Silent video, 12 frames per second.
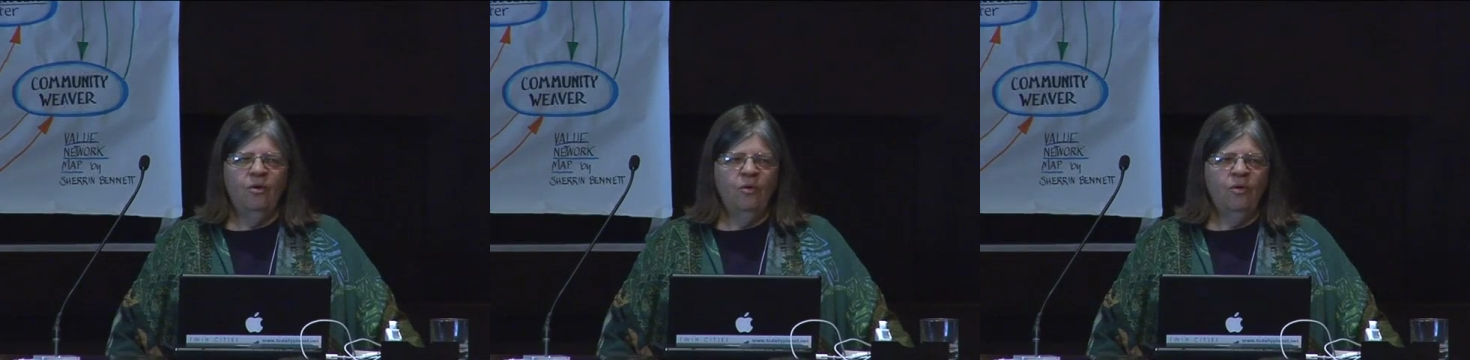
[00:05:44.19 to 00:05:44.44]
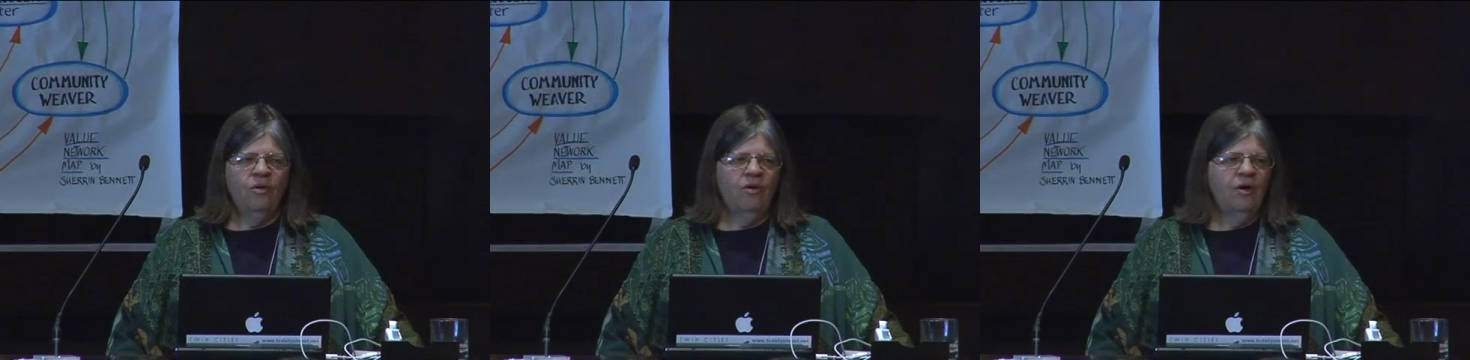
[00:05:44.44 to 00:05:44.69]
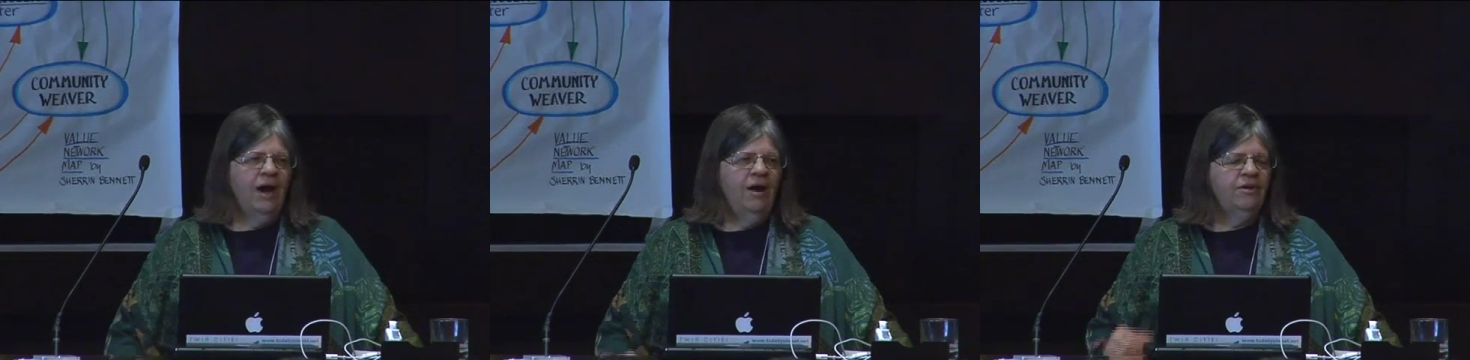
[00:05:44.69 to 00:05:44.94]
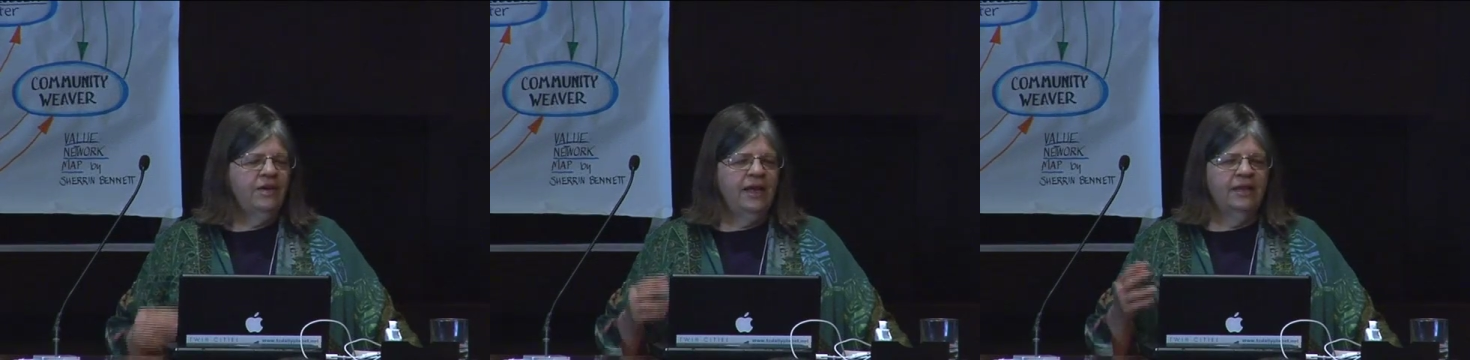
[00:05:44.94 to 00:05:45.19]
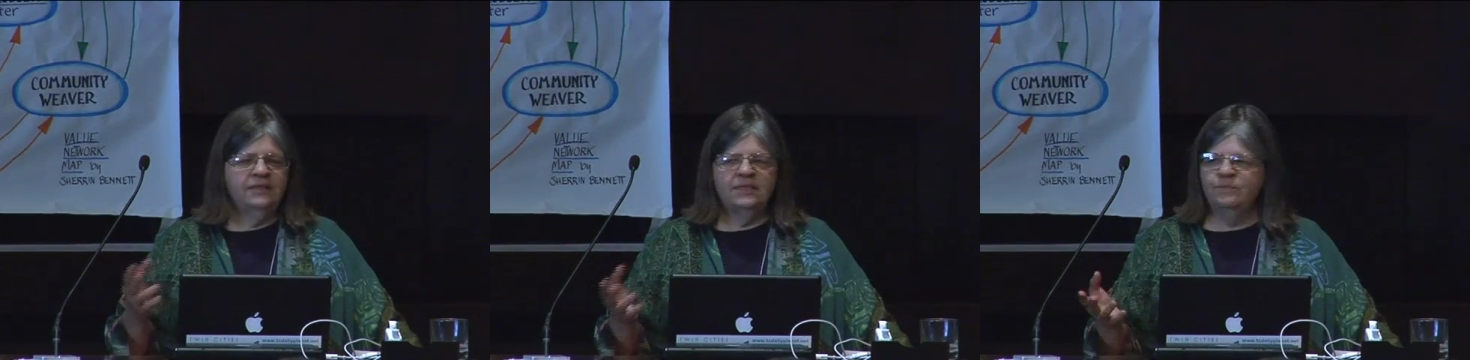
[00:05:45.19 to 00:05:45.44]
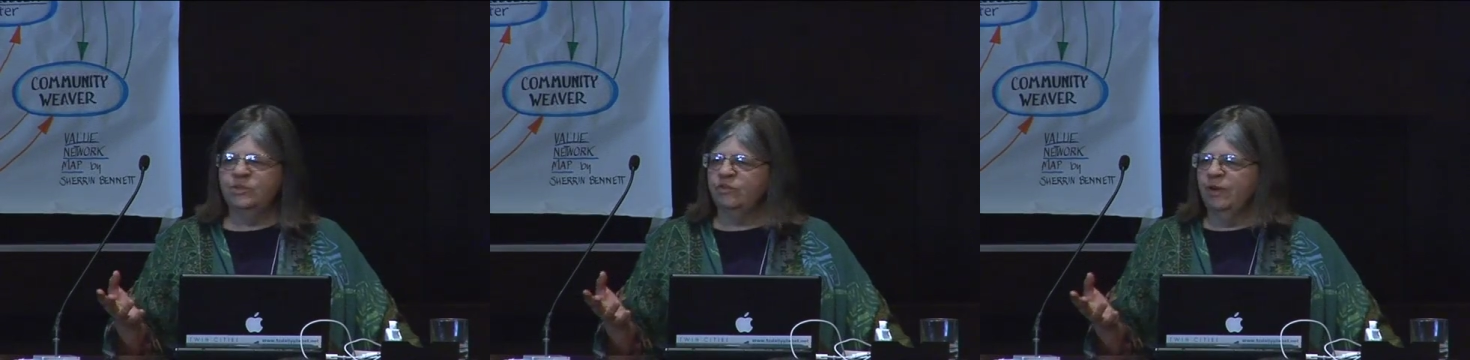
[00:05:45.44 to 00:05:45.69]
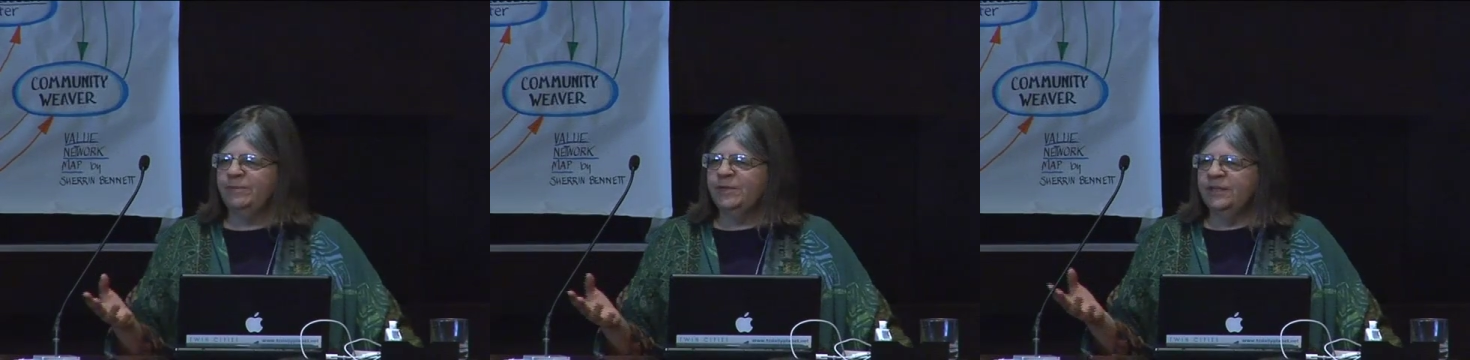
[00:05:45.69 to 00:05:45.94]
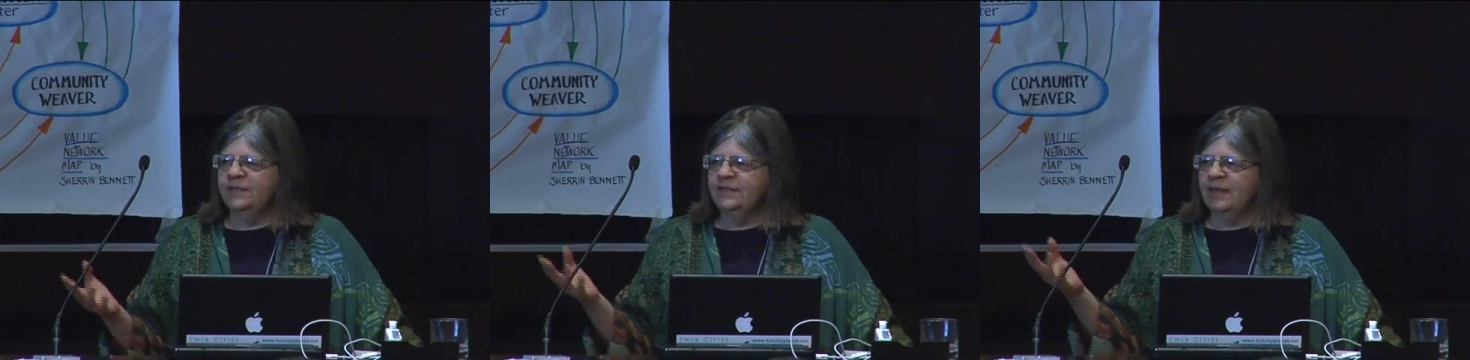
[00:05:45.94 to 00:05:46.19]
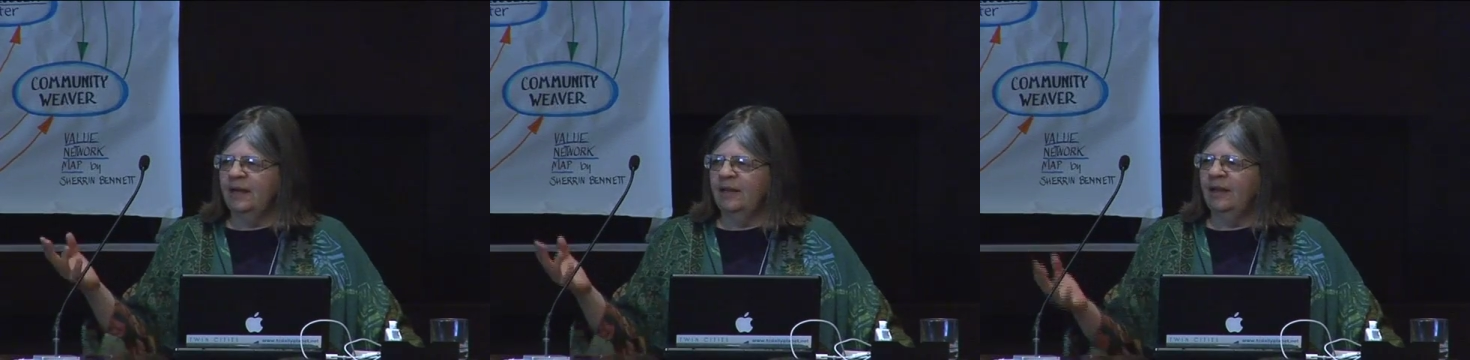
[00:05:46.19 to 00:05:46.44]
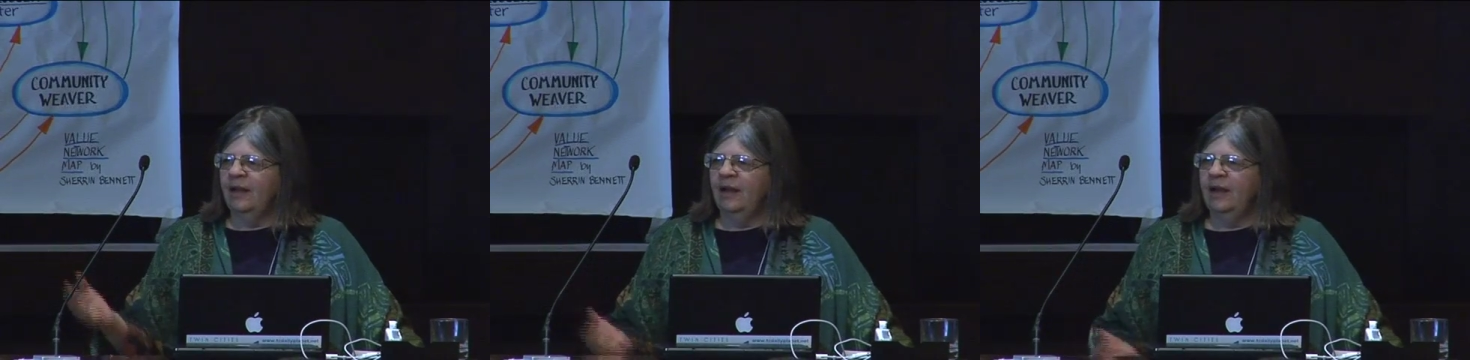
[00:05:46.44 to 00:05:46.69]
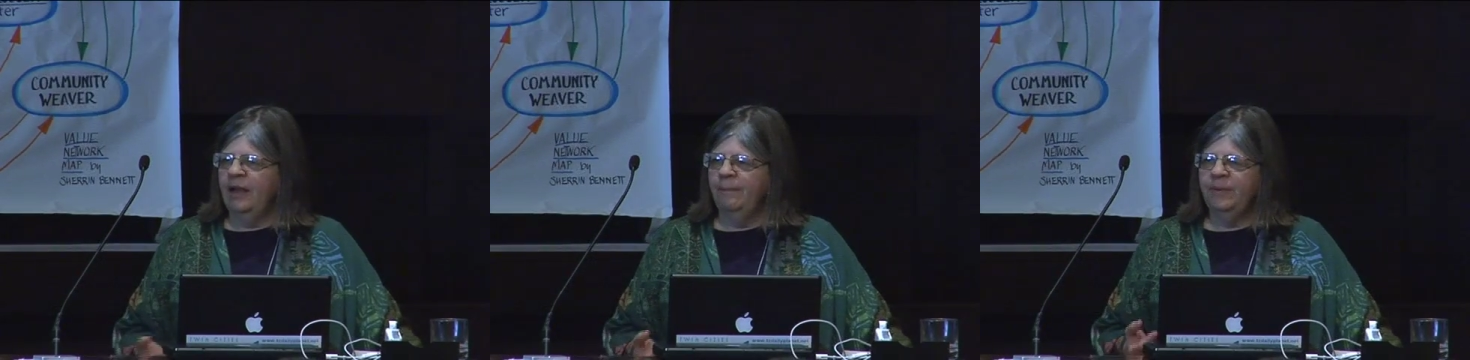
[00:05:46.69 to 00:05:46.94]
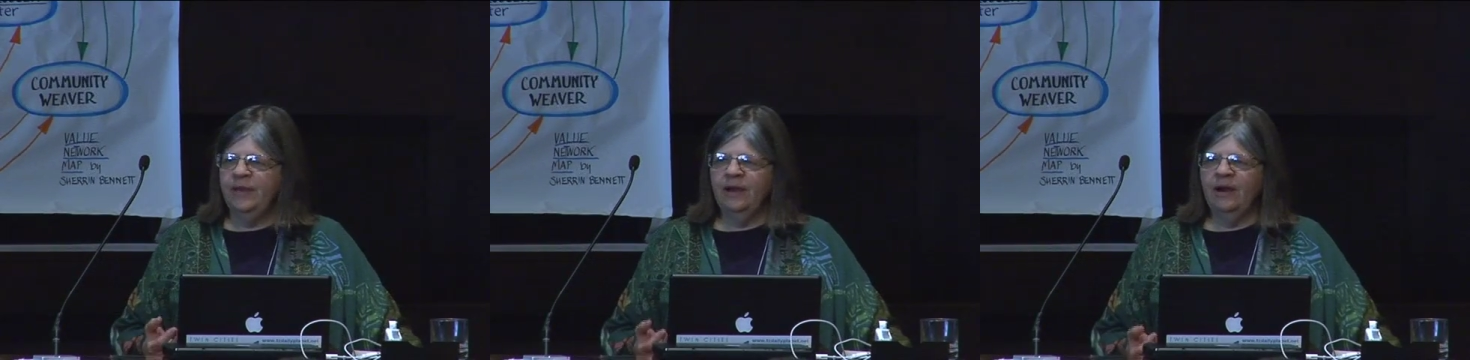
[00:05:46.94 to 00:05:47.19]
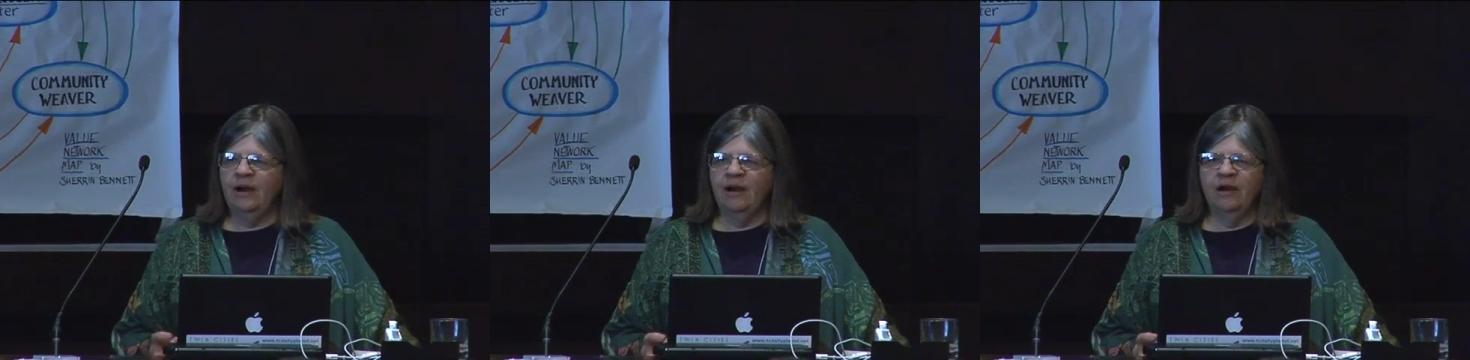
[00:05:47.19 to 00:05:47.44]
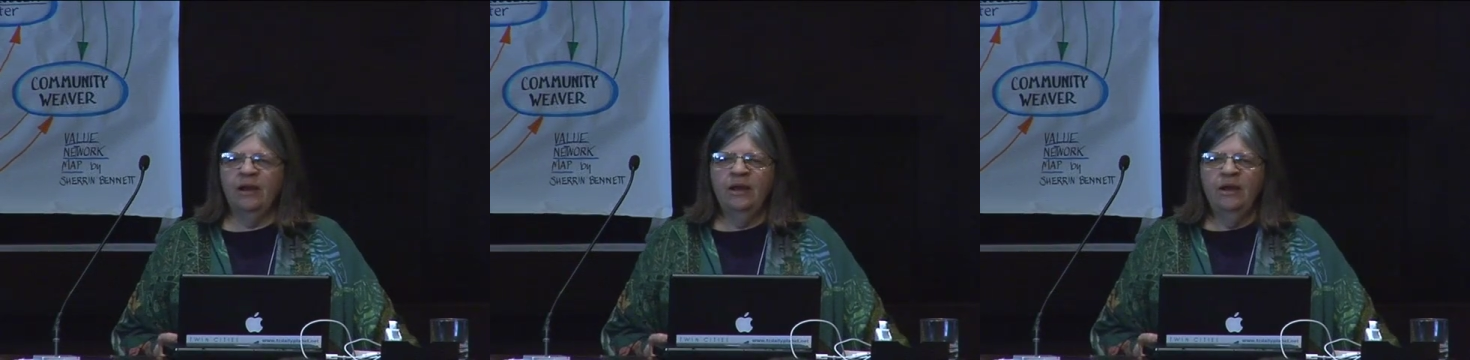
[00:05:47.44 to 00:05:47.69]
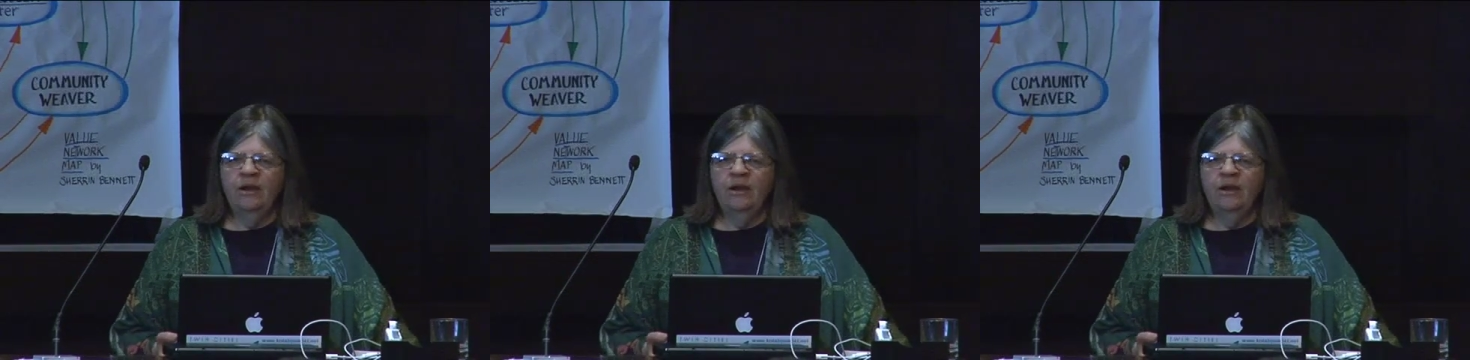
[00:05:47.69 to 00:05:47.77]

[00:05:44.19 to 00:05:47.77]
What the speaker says: Or how to get subscriptions a la NPR.